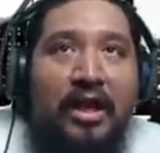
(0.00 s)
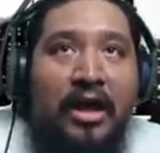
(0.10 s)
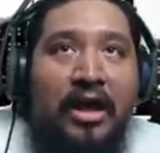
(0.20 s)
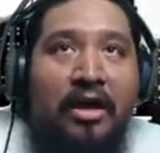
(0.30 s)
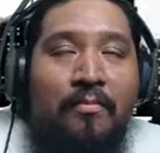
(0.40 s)

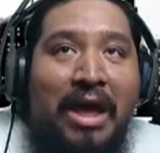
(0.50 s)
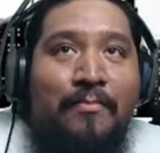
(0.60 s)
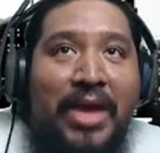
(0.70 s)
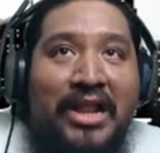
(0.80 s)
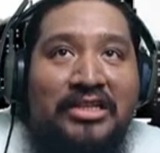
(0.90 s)
My
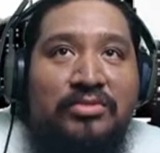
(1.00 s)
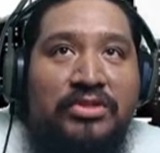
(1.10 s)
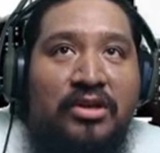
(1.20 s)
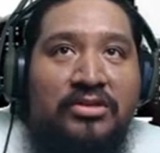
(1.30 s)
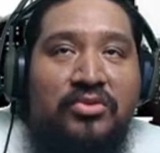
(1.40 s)
balance
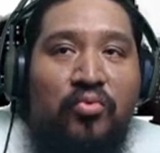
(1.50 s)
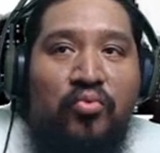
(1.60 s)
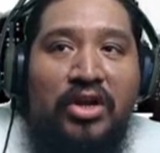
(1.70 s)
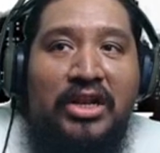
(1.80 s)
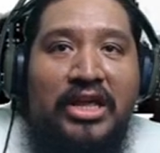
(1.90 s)
was also
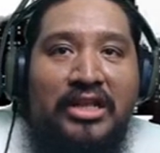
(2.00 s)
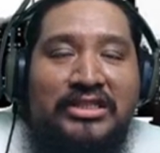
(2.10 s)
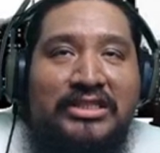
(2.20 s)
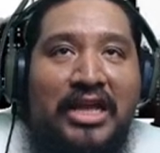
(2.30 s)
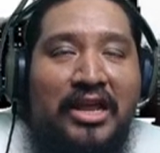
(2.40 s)
really
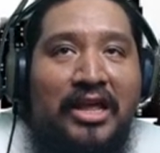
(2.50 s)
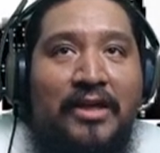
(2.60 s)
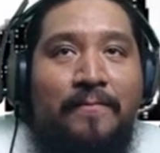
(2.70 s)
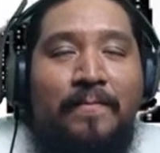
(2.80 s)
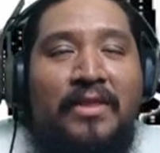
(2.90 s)

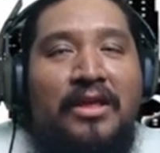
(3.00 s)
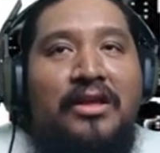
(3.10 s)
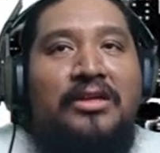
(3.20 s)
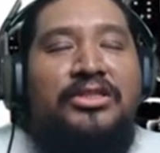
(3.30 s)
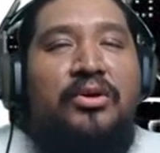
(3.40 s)
unsteady,
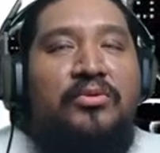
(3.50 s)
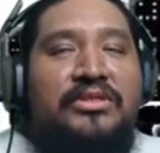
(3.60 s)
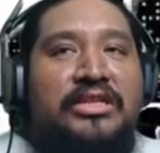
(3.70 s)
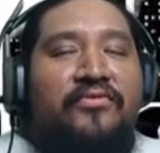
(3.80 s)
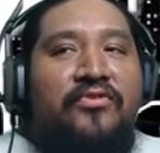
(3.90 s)
so it
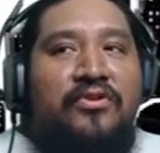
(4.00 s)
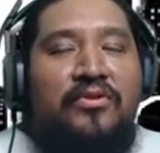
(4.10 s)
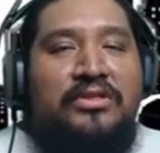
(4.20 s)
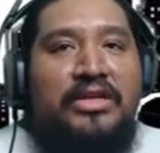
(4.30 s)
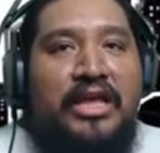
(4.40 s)
was
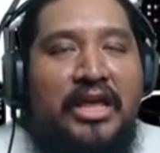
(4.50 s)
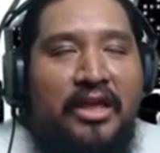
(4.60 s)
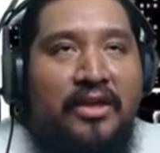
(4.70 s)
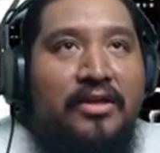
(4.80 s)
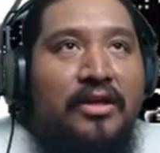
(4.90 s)
difficult to
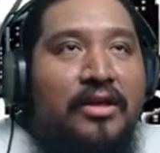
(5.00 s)
hit.